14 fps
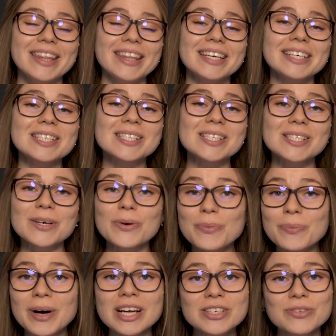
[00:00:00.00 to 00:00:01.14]
Thank you so
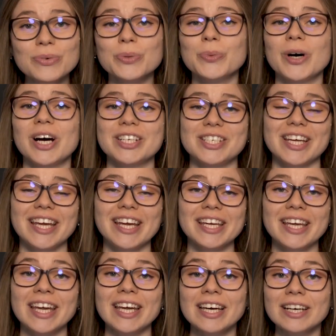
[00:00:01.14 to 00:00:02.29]
much for
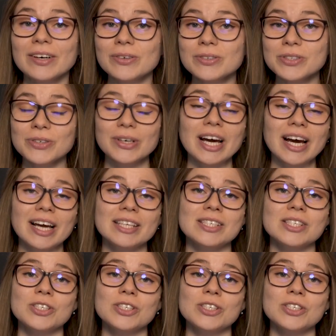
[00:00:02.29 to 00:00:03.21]
watching, and also guys,